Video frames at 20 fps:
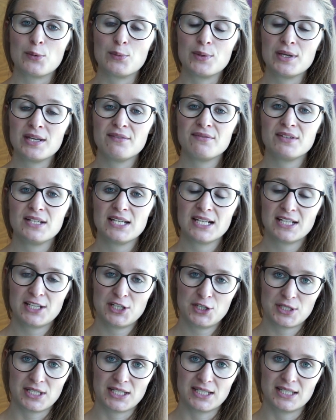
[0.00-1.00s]
We have an
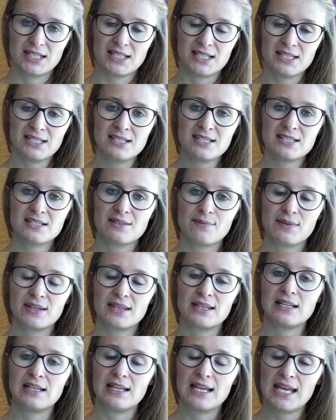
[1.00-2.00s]
English sentence.
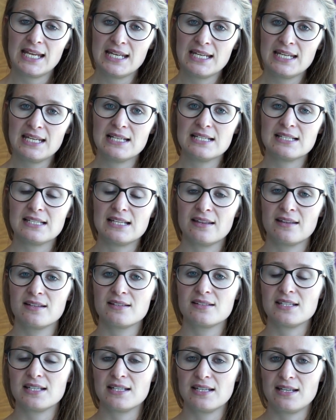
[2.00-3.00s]
The lady is in
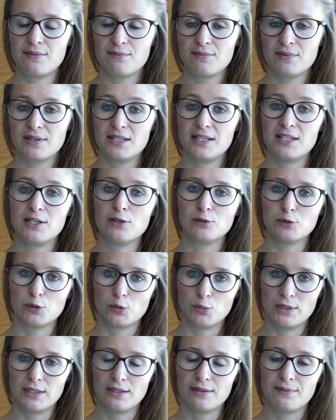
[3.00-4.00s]
the city, the
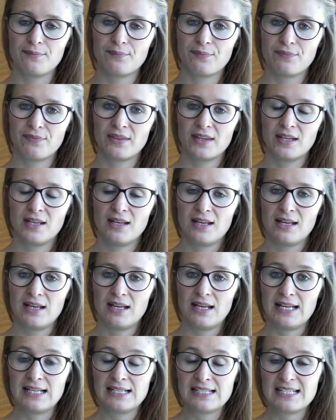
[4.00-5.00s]
old one.
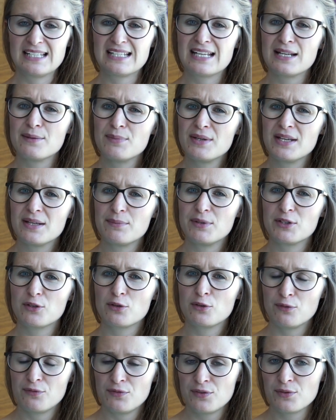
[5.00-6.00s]
And it can be a bit
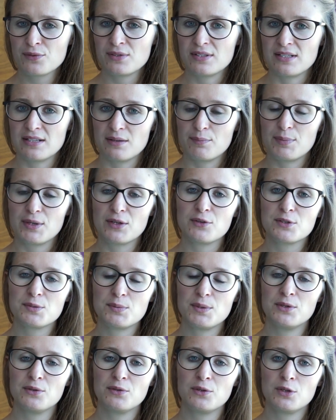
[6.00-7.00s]
confusing
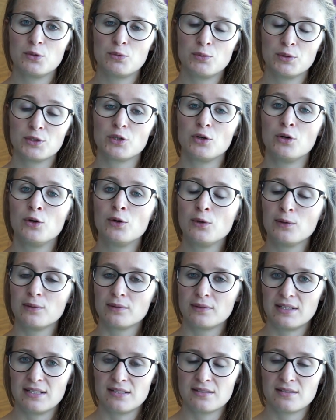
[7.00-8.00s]
because we don't know what
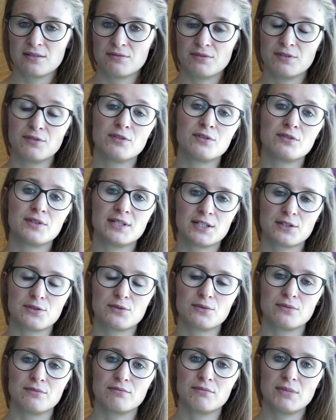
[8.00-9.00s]
old is referring
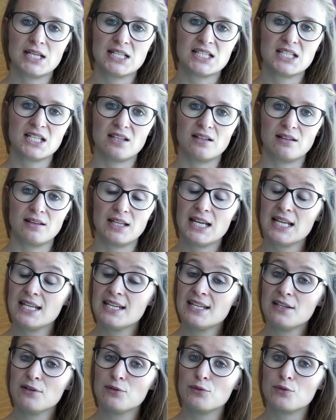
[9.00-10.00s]
to. Is it the
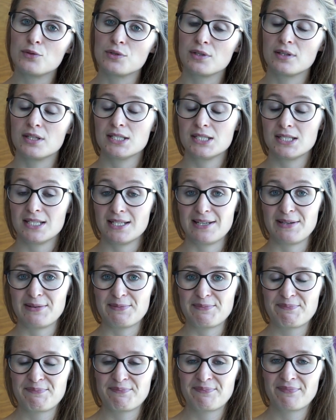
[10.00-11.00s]
lady or the
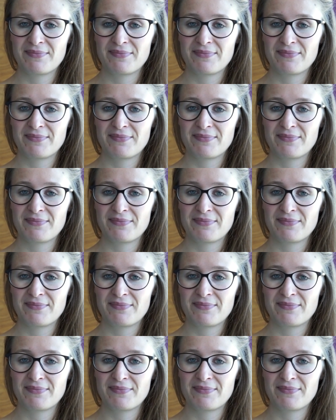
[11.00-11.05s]
city?